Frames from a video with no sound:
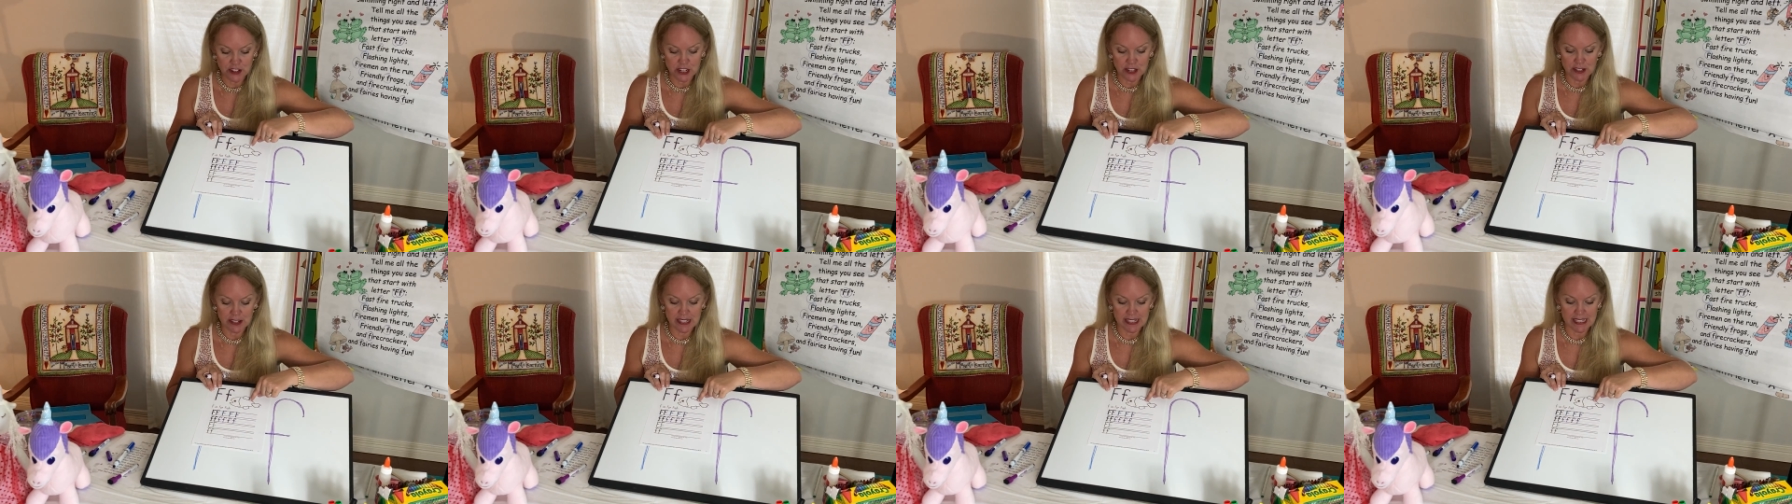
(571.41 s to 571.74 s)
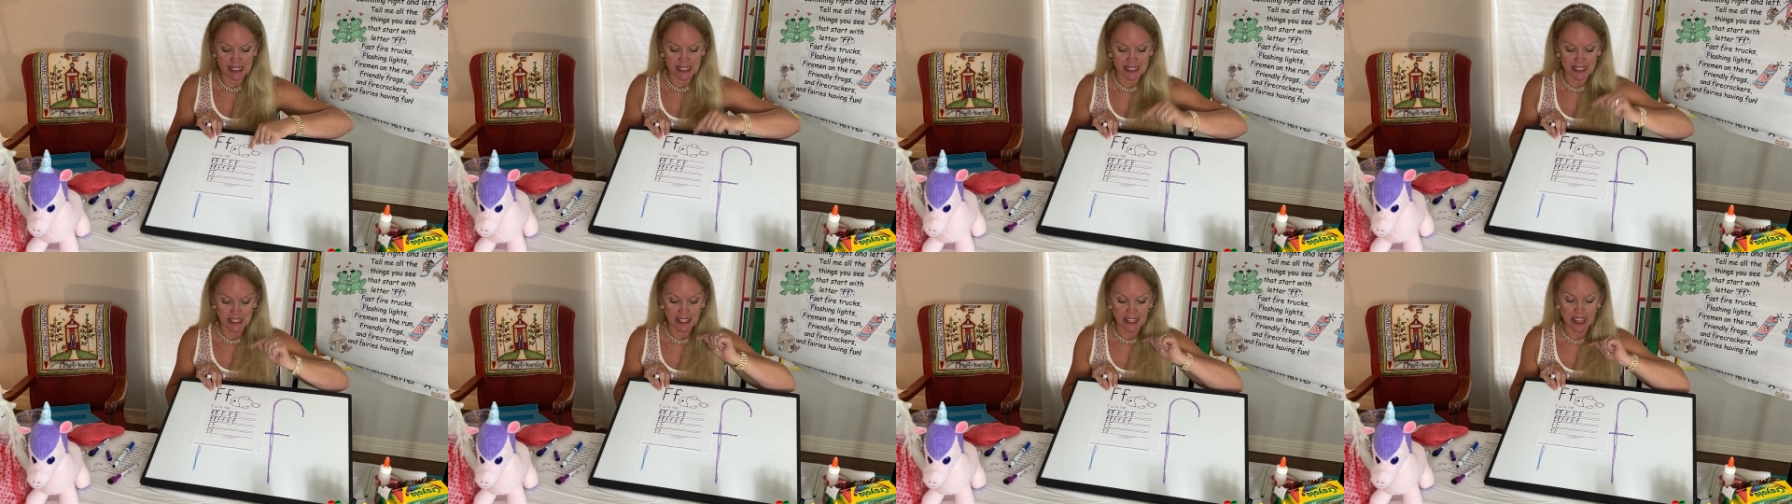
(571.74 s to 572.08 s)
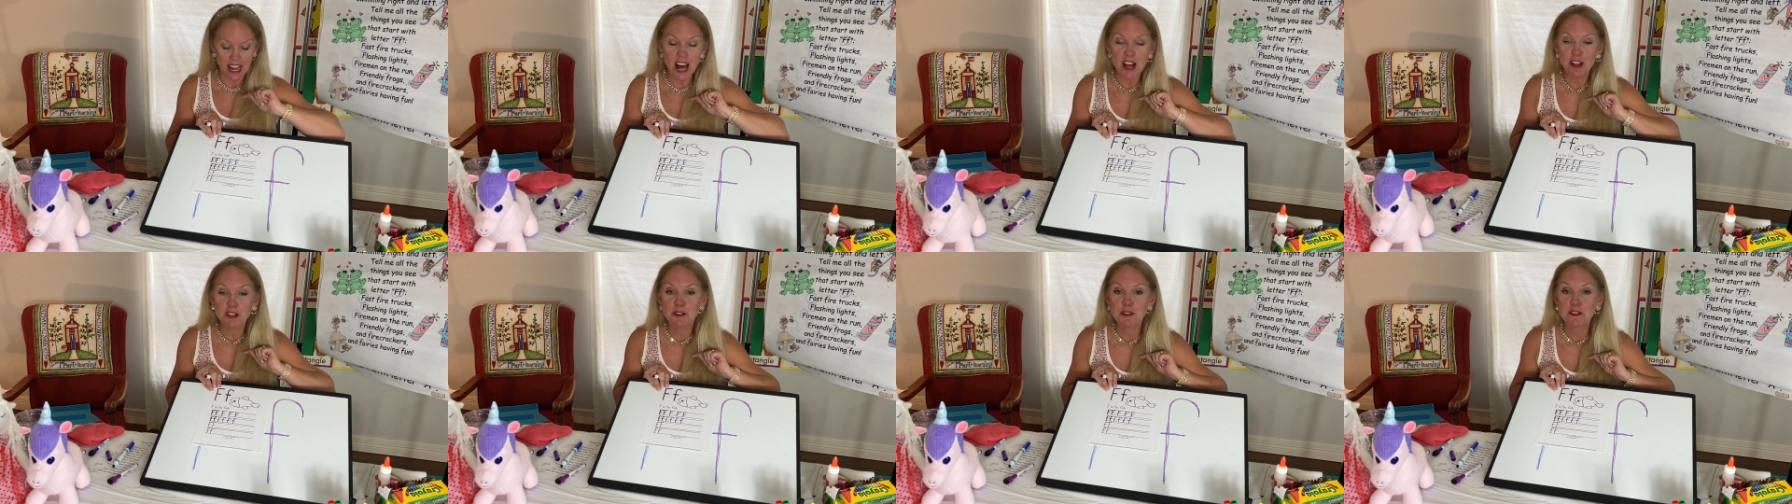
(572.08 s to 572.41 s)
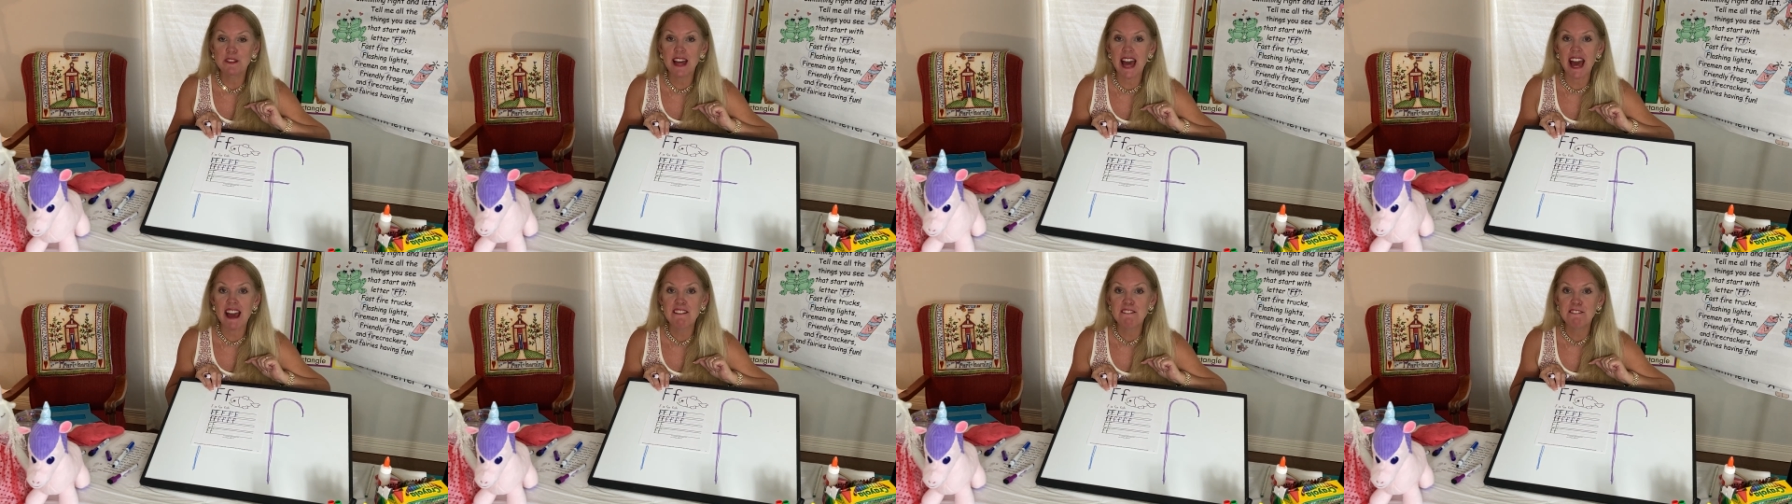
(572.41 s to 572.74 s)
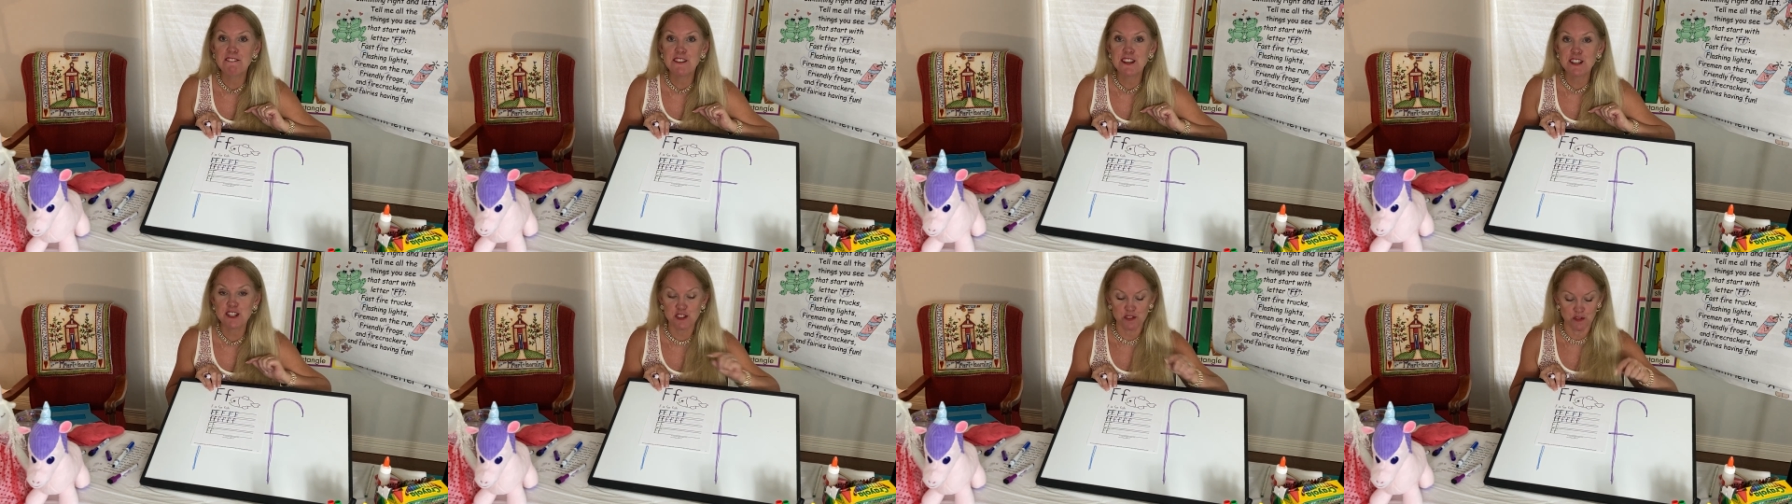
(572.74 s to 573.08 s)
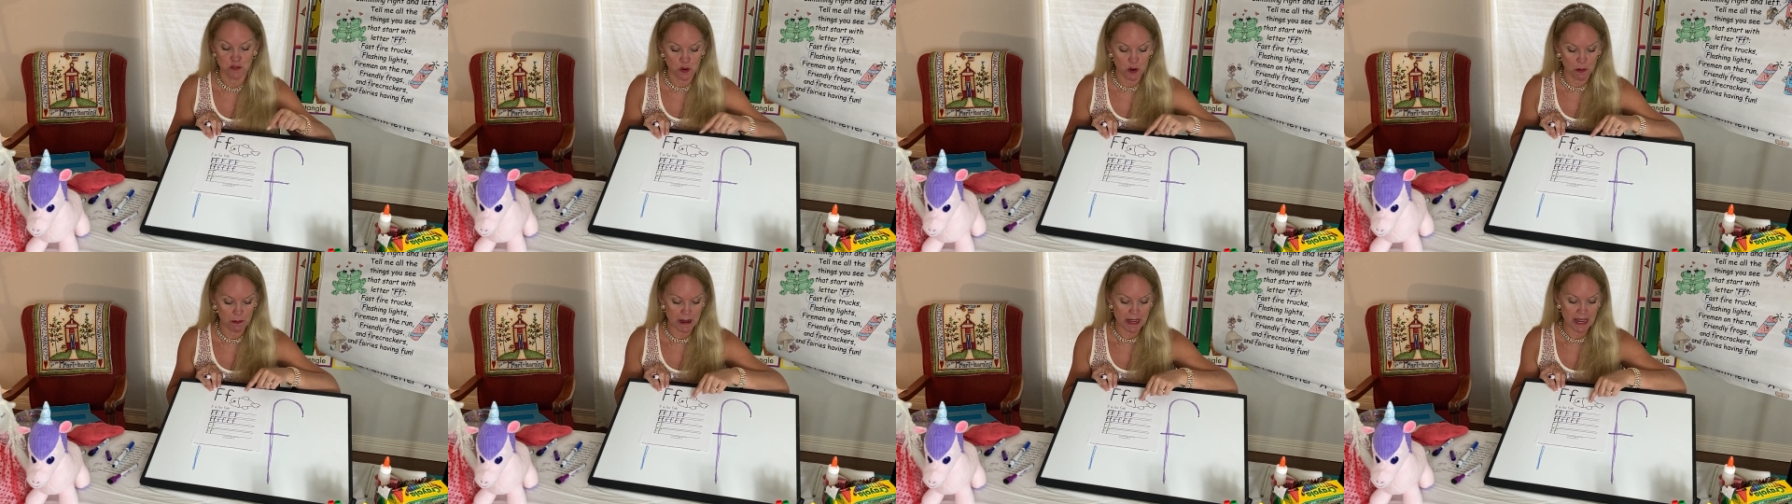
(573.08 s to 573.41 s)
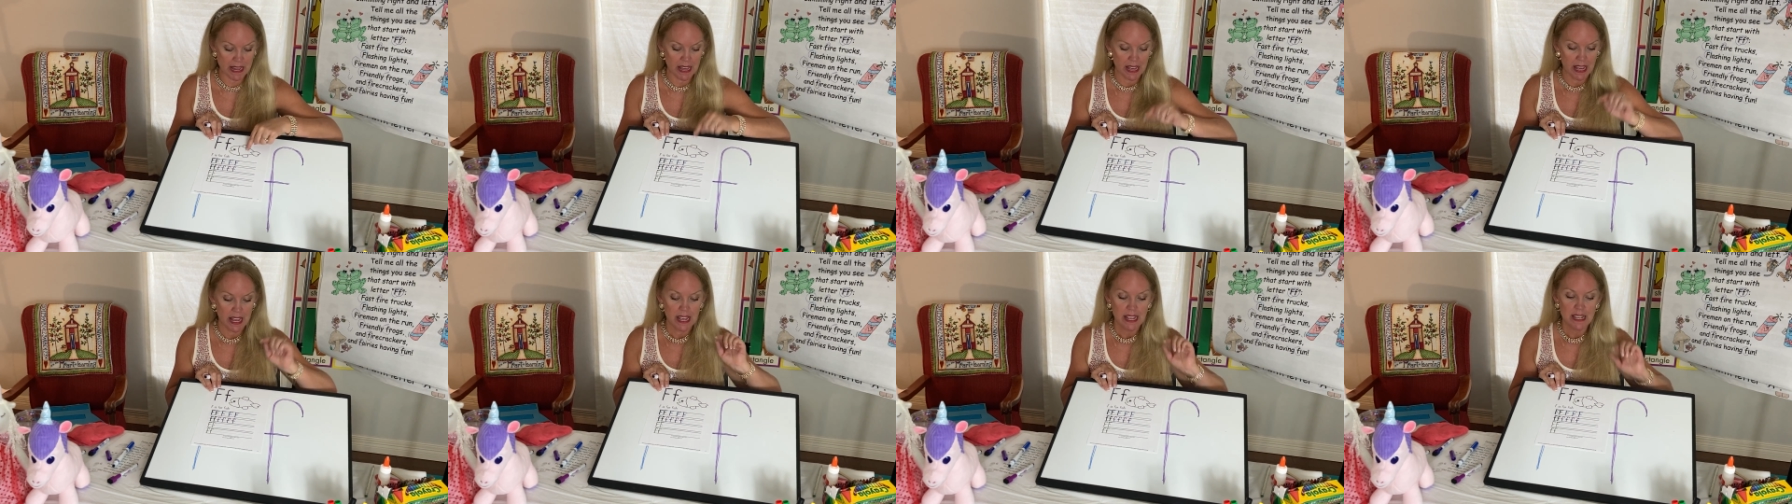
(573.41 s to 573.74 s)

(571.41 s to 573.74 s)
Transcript: you to color that fish for me.